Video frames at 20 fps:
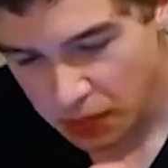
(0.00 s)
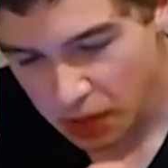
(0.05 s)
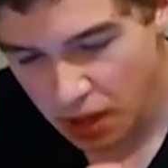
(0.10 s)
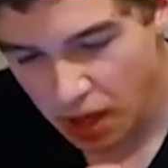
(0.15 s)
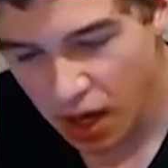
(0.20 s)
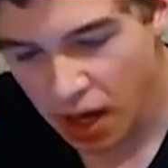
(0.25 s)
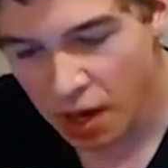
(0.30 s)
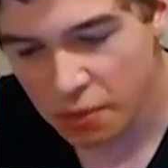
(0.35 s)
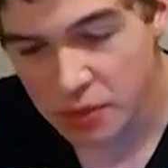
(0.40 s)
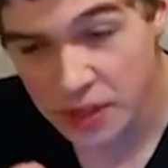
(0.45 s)

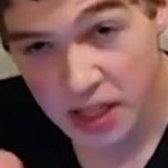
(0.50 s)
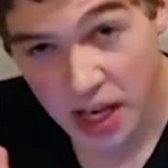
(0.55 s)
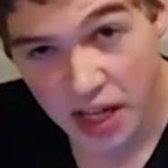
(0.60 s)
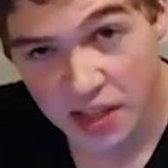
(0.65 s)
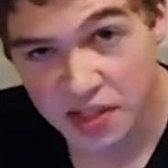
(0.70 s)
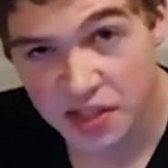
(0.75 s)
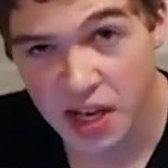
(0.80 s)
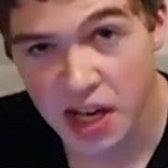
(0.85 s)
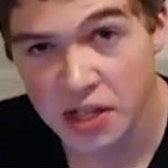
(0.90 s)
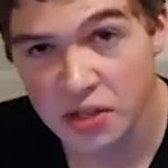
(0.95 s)

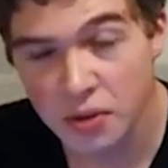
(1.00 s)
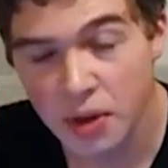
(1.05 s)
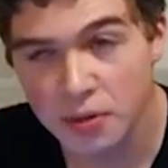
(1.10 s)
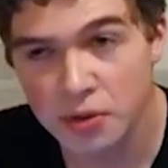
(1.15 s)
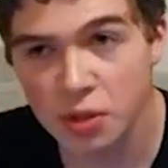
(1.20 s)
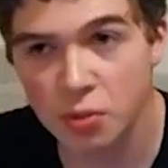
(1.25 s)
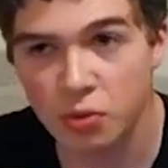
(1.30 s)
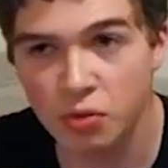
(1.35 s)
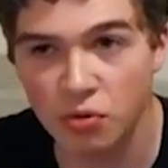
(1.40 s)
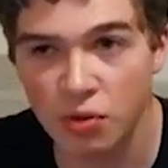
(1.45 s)
yes, I do have
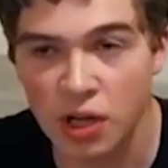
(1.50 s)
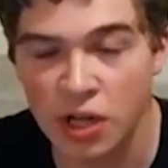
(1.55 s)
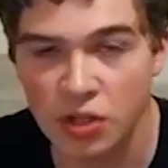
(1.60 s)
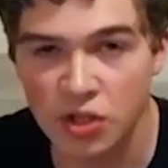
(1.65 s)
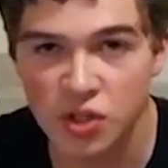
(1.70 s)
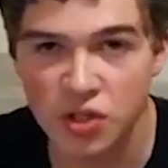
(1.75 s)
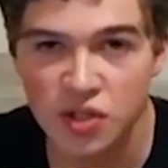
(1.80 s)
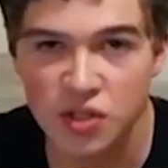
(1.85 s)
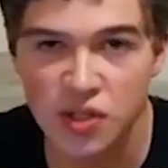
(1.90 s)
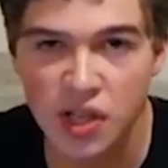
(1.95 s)
some
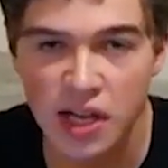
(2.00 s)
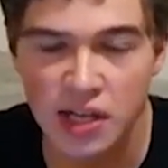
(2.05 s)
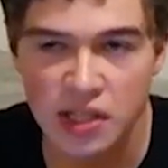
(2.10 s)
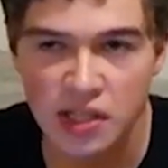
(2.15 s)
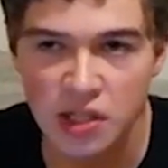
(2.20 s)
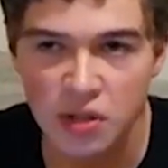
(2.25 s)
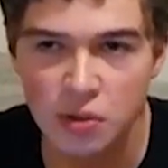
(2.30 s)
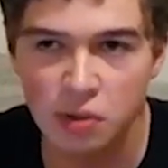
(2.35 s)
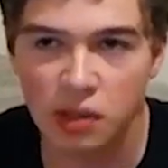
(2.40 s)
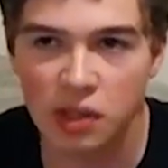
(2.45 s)
creations that
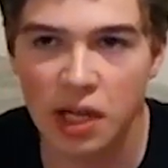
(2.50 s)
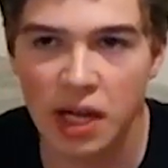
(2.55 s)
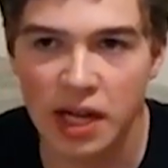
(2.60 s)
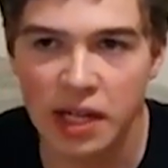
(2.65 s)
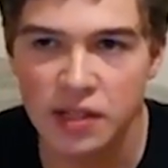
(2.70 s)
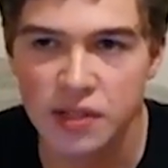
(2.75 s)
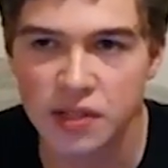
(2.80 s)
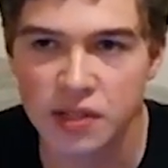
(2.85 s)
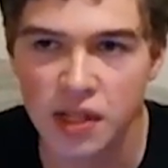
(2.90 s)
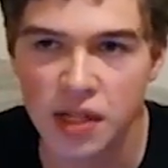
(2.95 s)

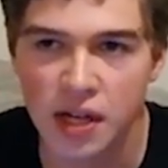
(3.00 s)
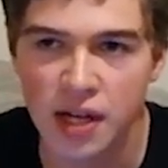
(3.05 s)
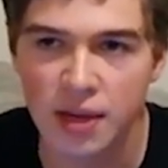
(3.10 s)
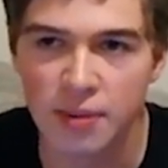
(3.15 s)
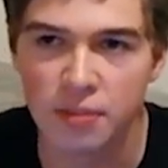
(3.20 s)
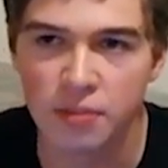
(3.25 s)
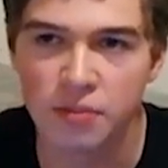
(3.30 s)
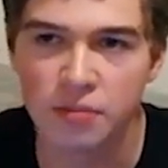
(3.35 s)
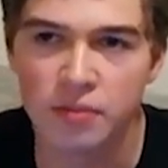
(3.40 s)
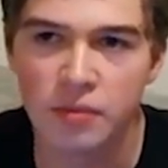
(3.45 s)
utilize
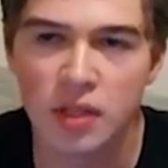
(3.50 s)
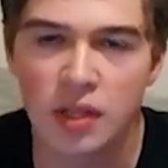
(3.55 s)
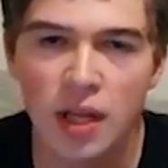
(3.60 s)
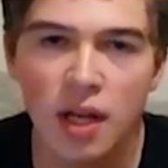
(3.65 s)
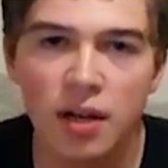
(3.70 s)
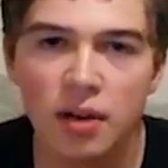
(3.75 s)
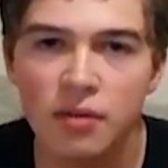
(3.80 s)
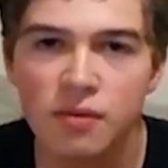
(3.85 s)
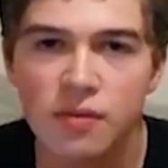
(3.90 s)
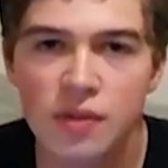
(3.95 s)
a
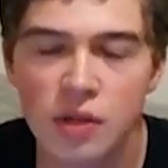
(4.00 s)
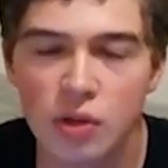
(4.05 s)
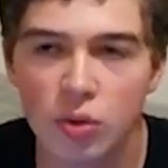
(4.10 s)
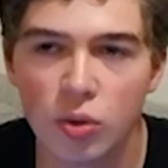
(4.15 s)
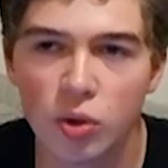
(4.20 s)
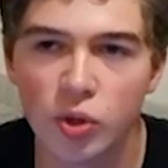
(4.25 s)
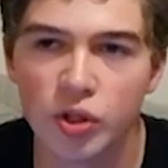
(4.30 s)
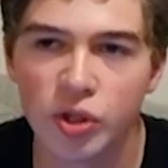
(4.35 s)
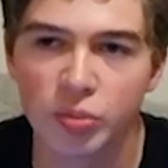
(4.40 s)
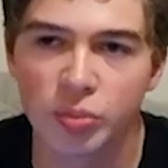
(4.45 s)
lot of the
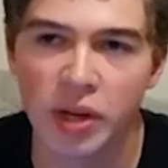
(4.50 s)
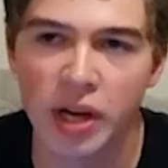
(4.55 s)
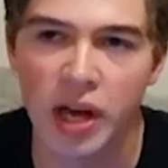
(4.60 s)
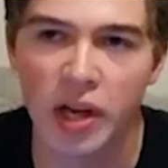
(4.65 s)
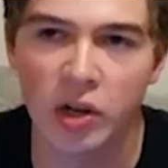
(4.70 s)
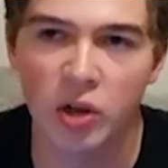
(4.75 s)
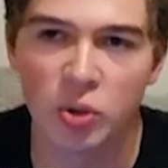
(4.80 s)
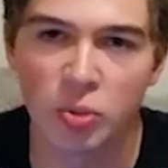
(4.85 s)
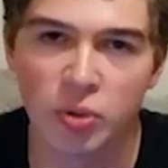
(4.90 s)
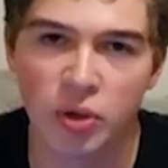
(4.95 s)
older
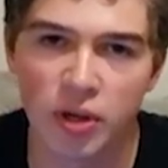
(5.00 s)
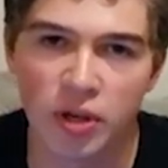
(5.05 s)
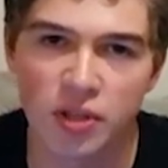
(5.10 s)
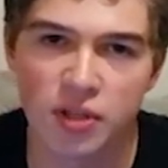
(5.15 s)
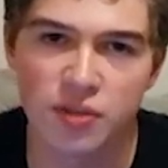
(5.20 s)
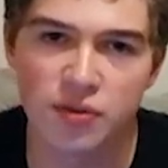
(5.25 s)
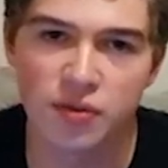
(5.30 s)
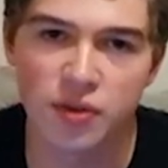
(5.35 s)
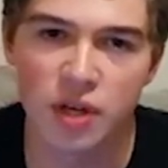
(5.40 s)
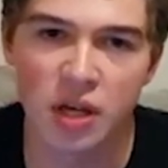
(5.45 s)
Bionicle
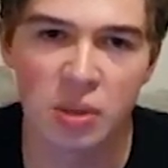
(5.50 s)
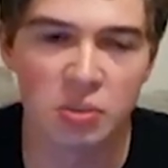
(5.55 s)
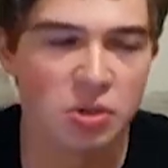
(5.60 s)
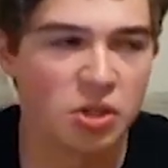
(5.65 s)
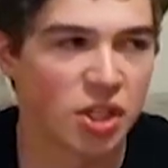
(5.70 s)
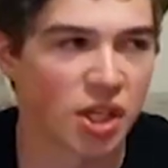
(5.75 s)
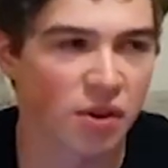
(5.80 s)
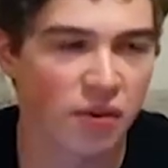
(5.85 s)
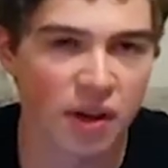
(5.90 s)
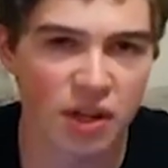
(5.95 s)
parts from
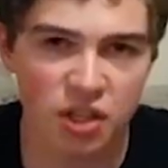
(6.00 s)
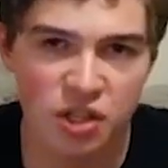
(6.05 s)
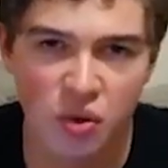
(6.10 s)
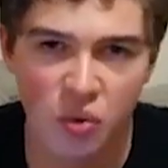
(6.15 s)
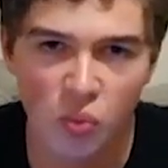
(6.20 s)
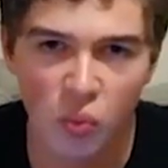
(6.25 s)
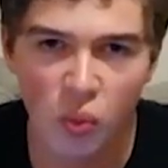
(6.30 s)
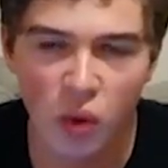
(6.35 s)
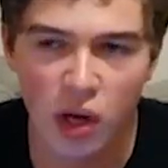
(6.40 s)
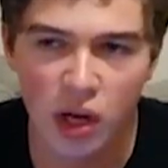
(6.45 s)
Generation
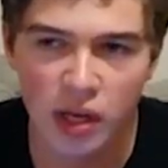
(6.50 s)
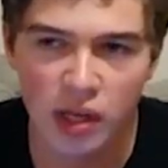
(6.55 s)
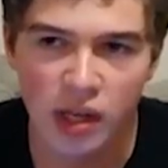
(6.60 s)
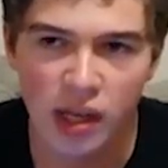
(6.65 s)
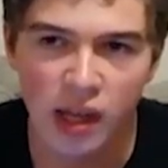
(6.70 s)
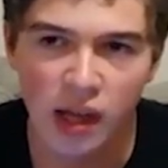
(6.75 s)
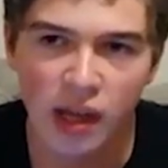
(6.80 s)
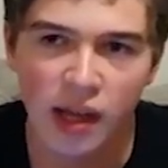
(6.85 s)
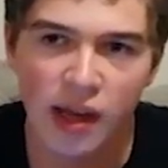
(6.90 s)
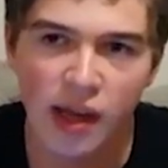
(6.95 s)
1.
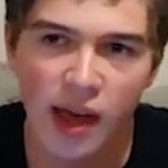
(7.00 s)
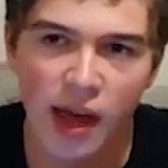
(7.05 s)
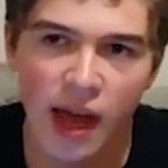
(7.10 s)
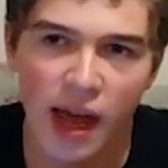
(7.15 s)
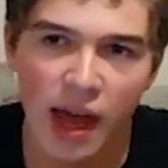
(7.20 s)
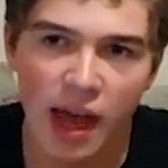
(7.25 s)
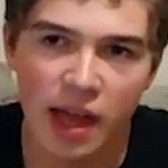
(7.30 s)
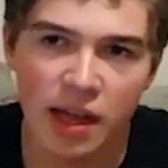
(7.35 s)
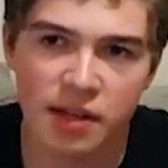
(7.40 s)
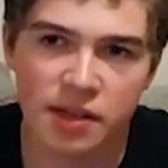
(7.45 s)

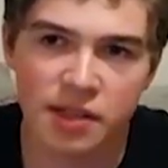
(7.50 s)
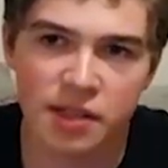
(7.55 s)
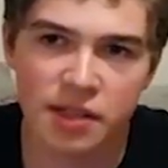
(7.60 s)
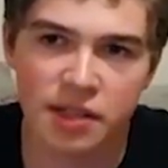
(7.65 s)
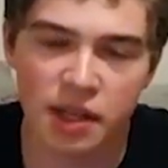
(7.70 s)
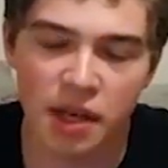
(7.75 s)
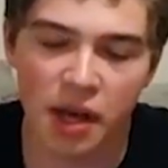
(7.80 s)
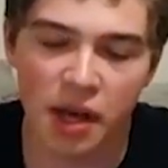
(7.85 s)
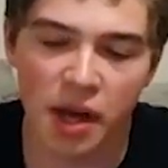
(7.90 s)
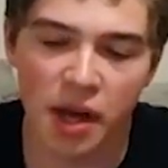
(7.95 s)

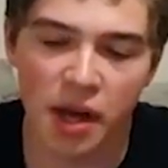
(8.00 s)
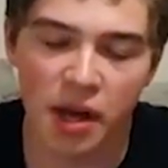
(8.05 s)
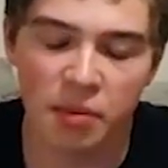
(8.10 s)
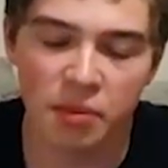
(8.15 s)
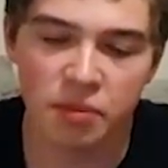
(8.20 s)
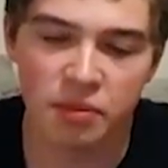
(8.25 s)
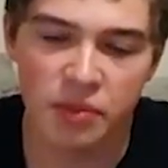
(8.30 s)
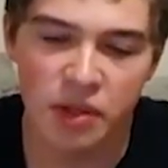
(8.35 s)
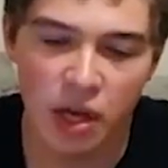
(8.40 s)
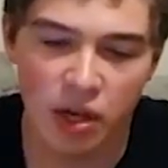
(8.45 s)
And
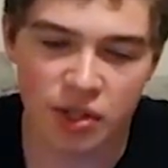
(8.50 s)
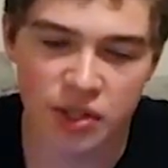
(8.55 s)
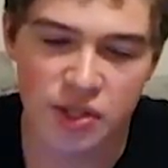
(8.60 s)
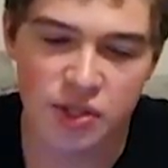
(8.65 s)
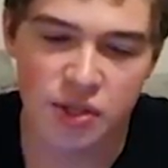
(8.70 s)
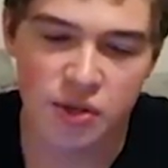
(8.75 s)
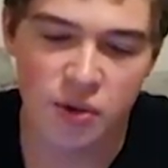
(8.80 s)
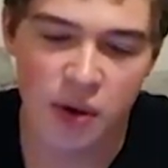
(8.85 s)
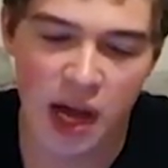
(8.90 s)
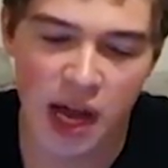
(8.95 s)
they
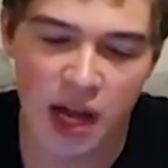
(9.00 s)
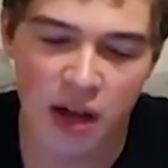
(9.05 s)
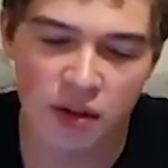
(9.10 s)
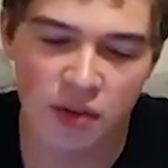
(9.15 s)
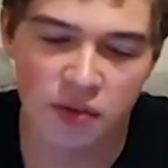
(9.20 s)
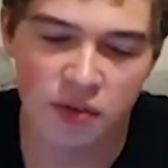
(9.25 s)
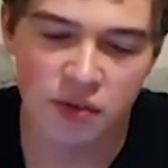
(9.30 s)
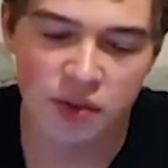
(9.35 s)
also have